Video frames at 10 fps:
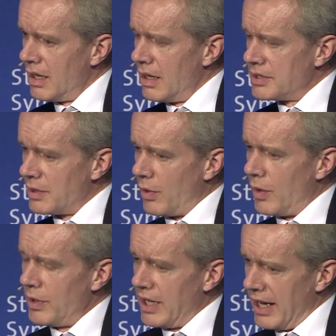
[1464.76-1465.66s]
So
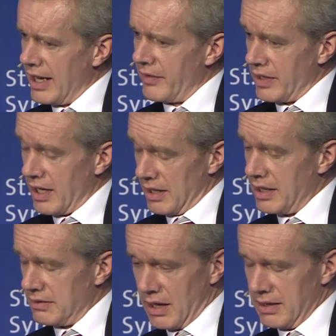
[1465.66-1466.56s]
what we have, and
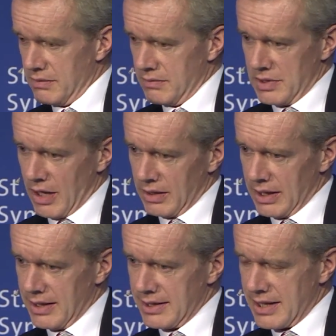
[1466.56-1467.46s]
I
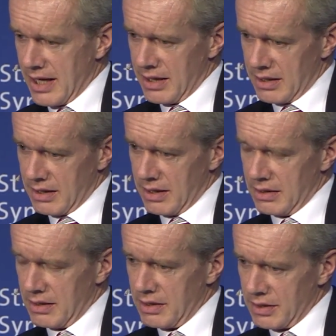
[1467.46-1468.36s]
totally understand the
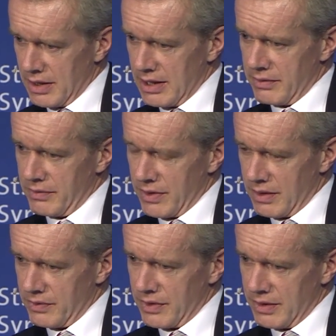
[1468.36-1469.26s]
degree
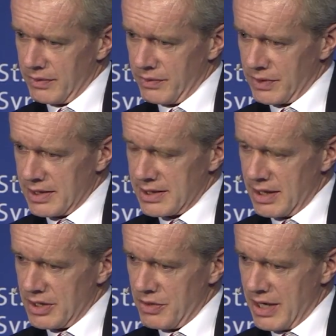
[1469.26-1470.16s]
of
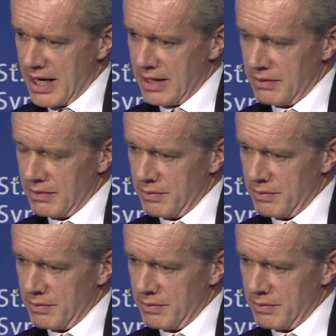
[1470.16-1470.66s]
concern you had,